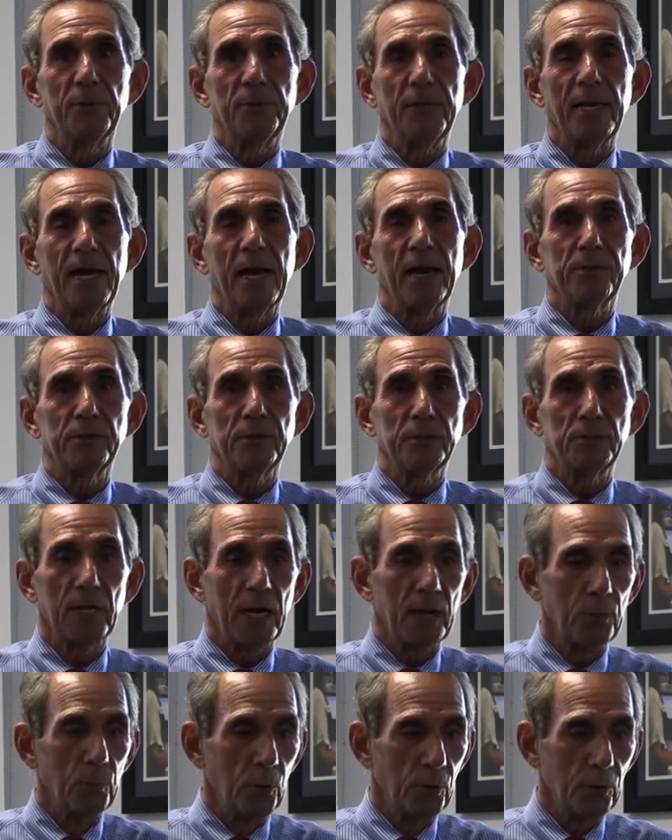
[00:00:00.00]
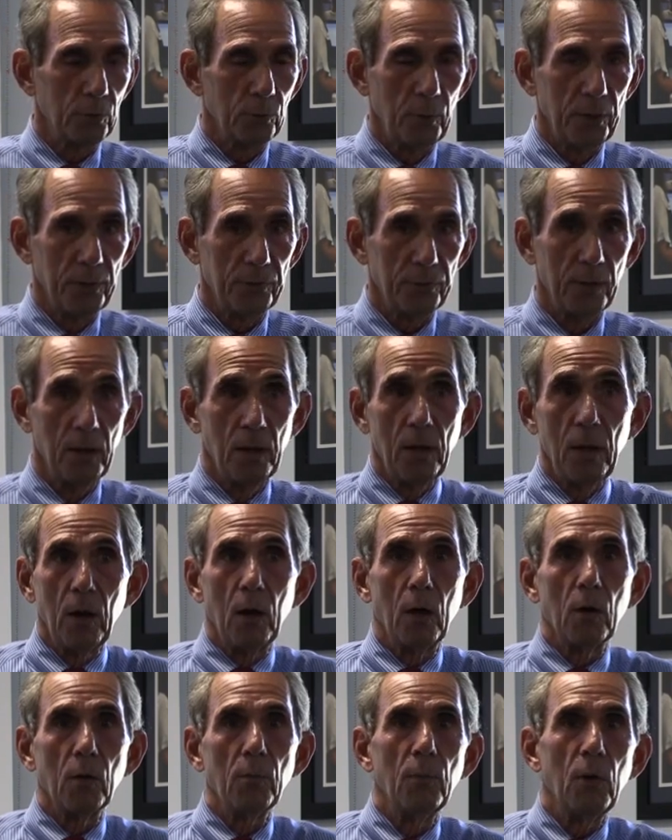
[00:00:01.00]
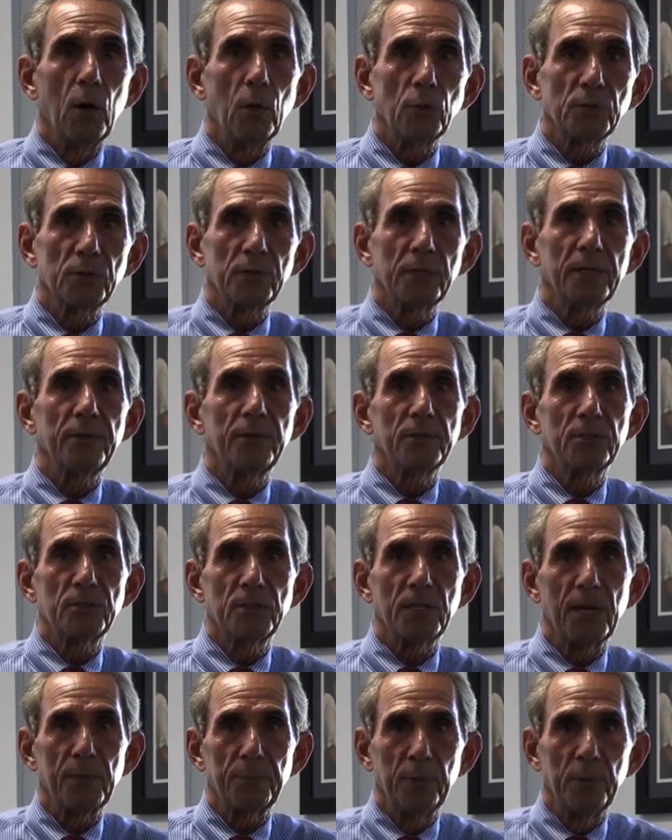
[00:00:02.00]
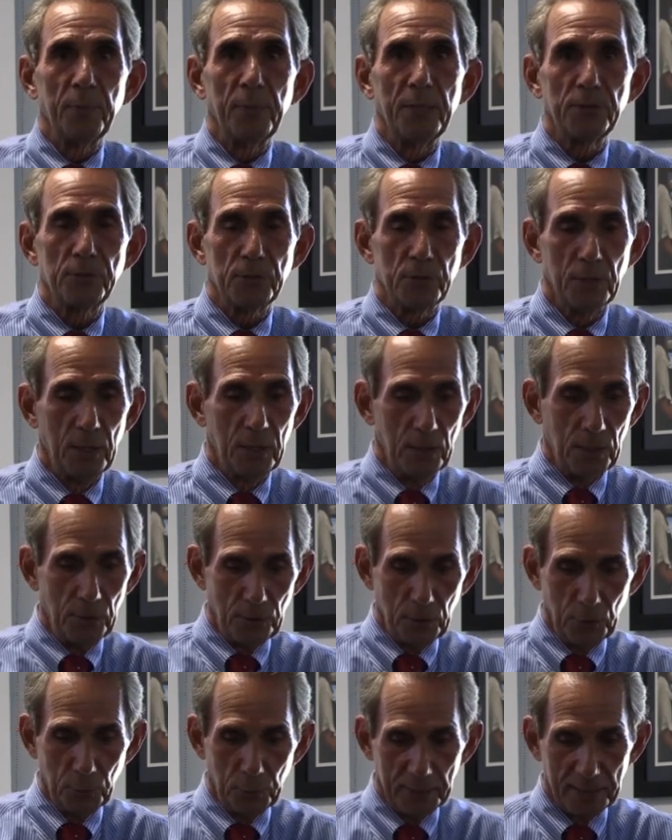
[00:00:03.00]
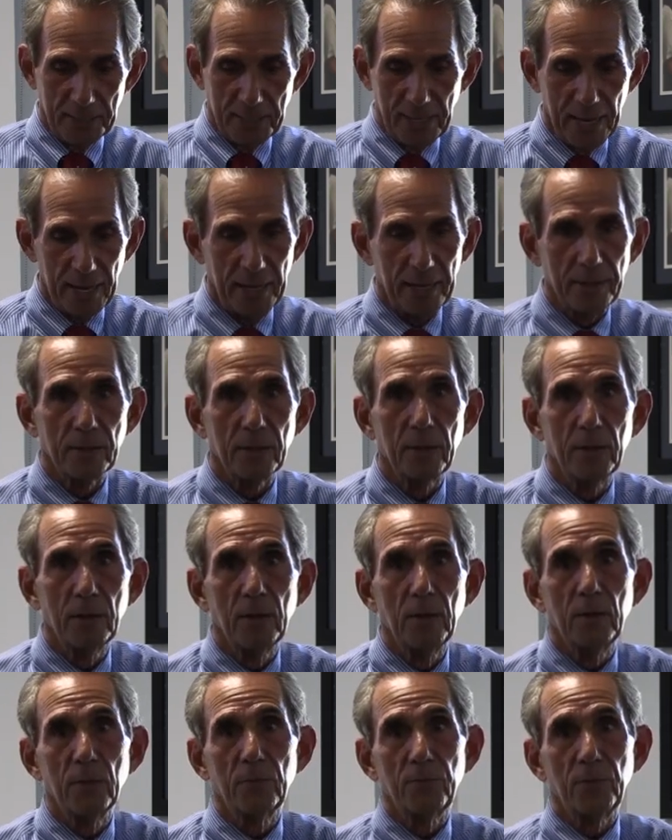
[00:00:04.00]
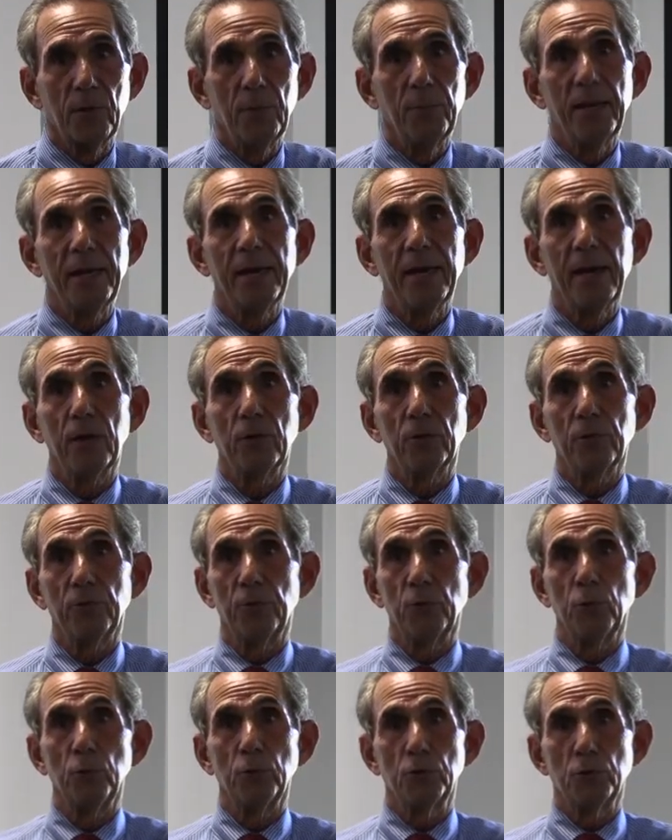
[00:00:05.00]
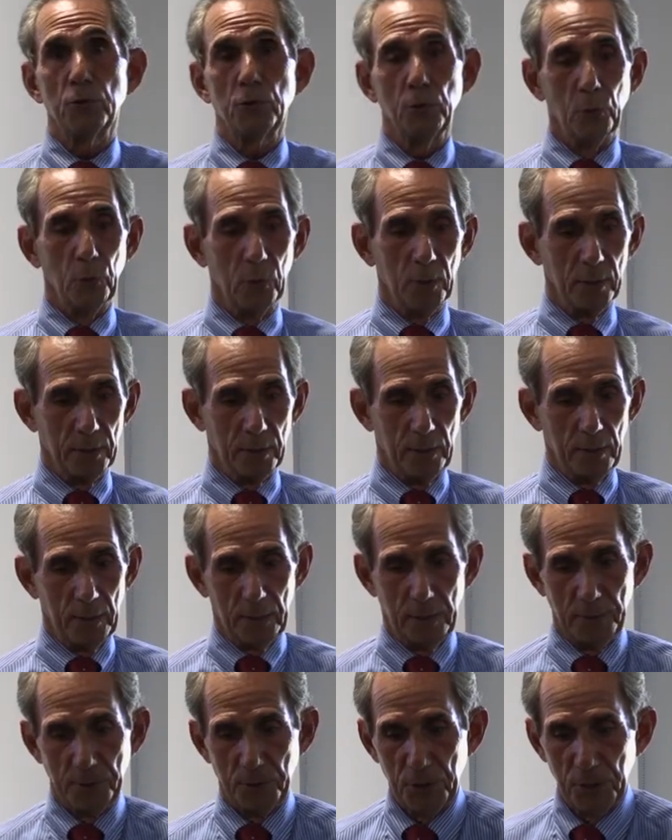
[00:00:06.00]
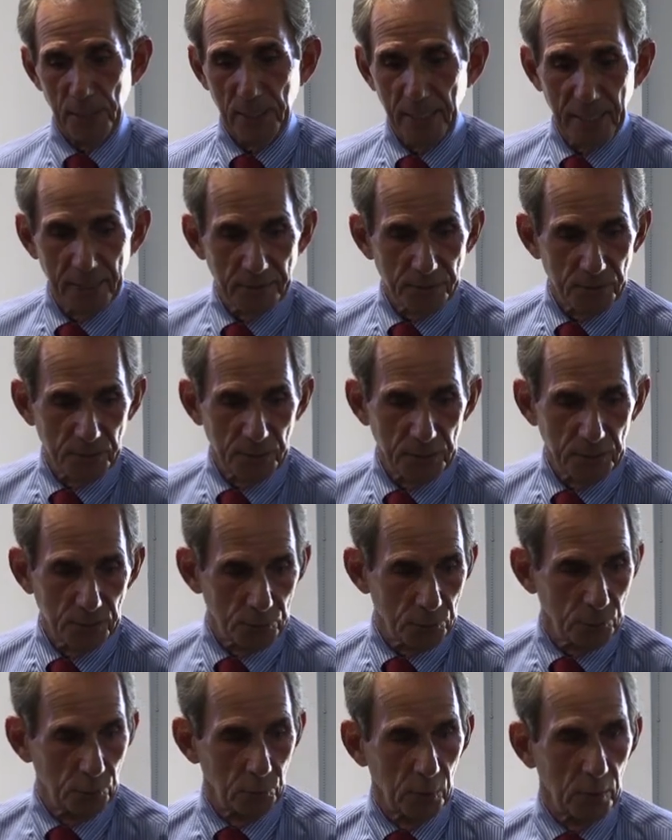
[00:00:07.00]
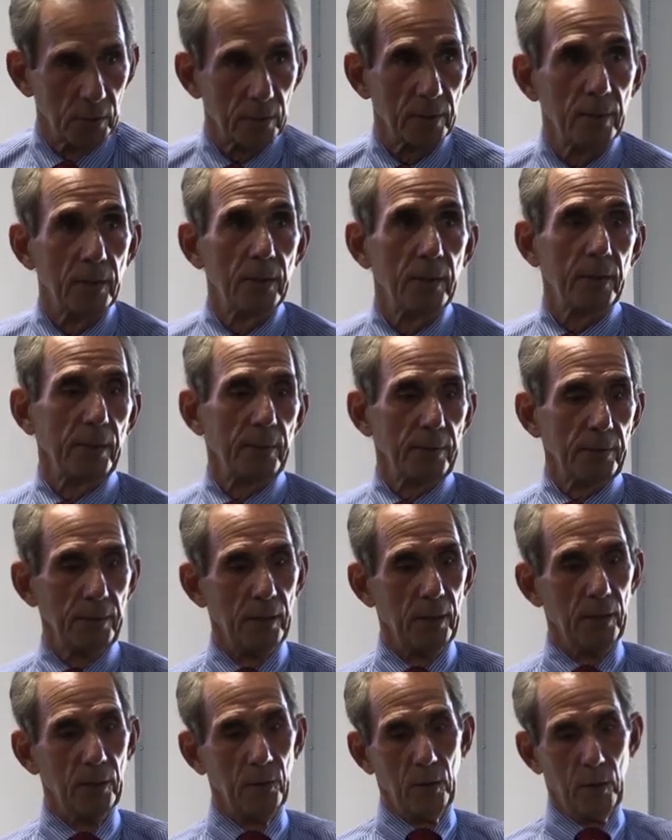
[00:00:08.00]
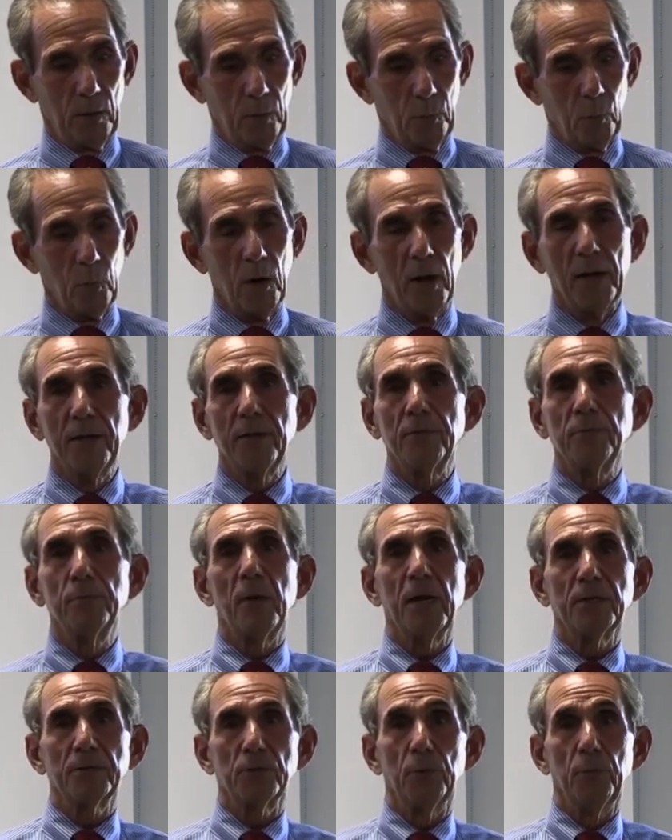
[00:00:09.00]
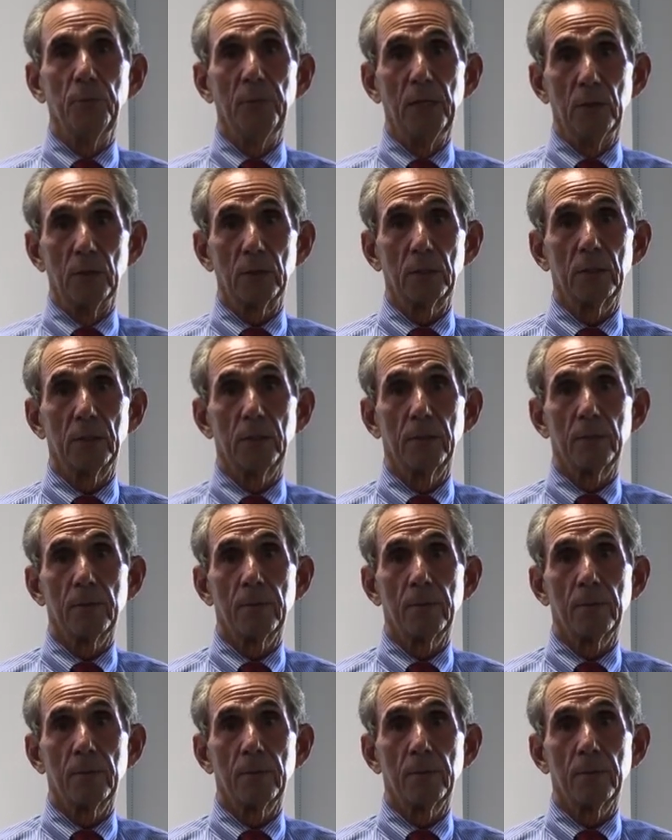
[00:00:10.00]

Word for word: with the athletes I work with, are mostly the supplements you would get from a health food store, a GNC store. You know, one is Muscle Milk.